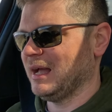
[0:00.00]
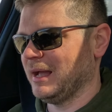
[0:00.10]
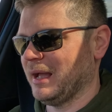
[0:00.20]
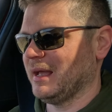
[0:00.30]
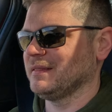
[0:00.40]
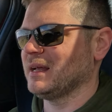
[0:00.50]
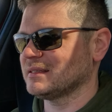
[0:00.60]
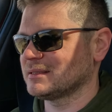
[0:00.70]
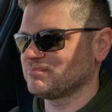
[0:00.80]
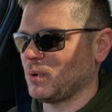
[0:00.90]
and
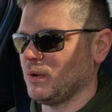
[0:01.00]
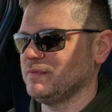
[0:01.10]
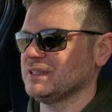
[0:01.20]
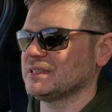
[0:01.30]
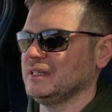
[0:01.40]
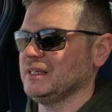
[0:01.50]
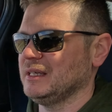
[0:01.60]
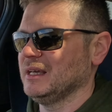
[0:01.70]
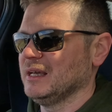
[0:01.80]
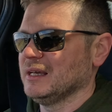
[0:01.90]
that's
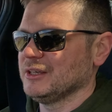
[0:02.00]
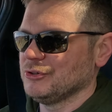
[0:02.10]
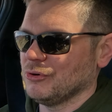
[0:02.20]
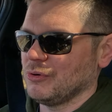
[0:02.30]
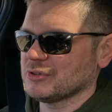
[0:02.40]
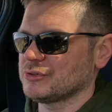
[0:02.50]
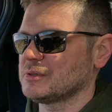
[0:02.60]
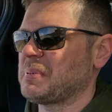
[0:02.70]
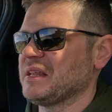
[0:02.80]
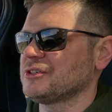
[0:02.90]
obviously your
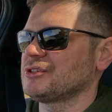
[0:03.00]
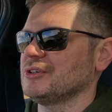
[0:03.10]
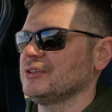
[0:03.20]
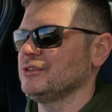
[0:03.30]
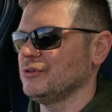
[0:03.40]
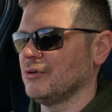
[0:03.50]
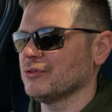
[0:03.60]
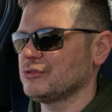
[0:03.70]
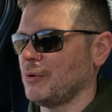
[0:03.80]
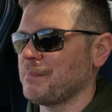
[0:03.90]
suspension,
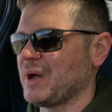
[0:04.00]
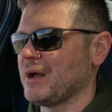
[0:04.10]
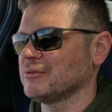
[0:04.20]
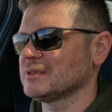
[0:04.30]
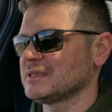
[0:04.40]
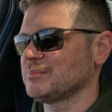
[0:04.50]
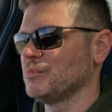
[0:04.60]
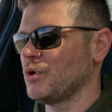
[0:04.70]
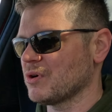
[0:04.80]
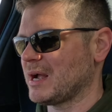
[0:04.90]
your top mounts,
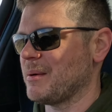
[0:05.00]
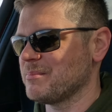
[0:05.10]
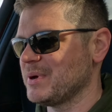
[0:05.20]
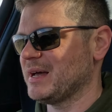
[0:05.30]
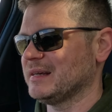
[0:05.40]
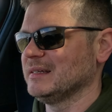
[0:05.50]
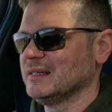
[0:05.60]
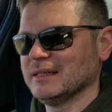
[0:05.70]
more camber,